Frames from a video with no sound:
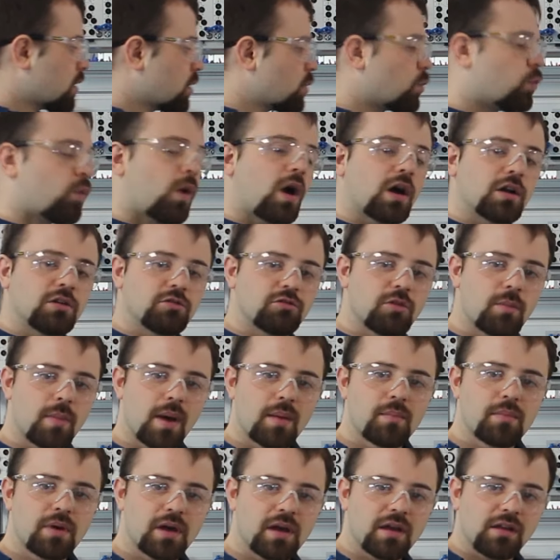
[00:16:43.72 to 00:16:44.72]
and a 1.
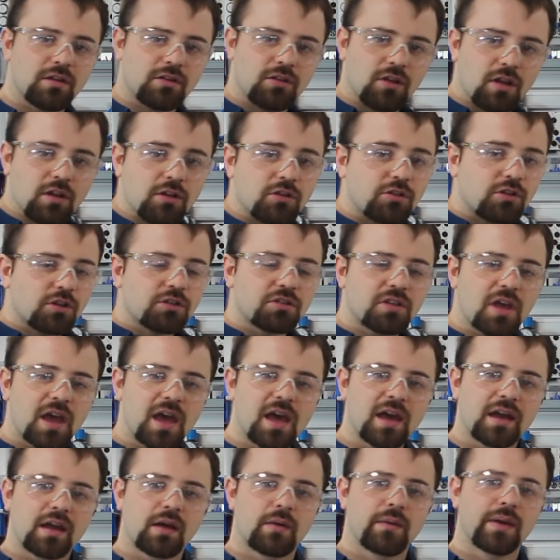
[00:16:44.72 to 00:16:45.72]
Remember, it's just
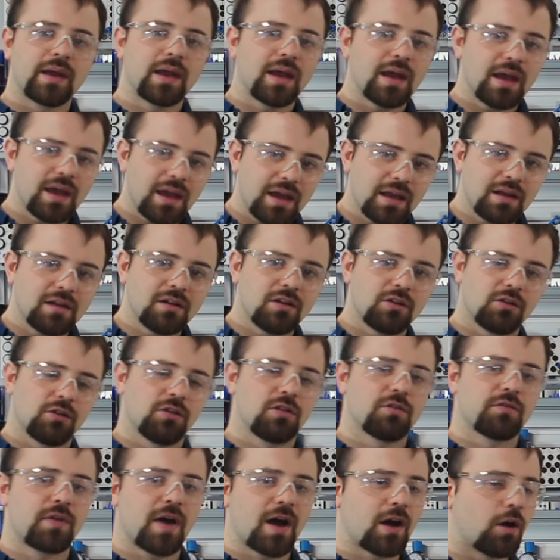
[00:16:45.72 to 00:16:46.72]
air going into
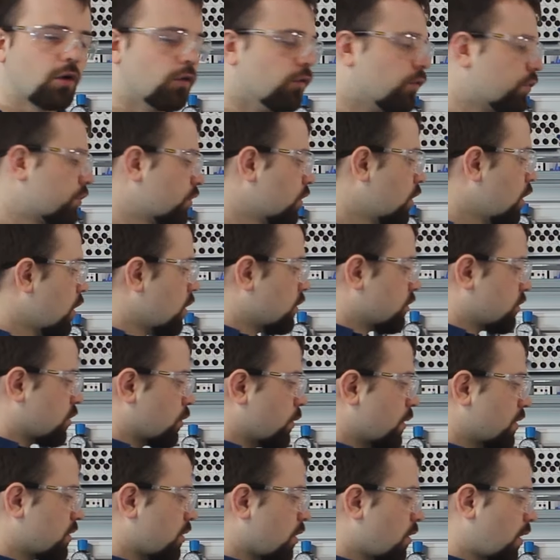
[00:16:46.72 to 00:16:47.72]
the valves,
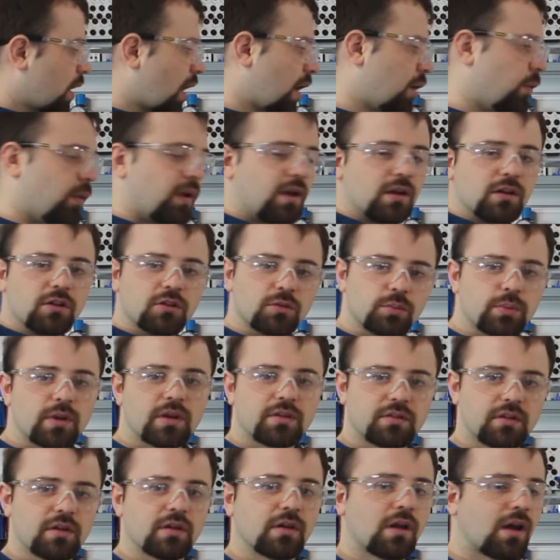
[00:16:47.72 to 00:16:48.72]
so it's okay, we can
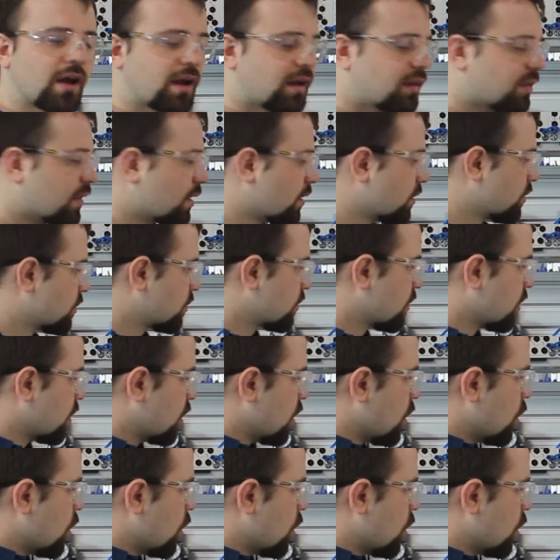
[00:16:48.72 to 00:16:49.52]
split it like this.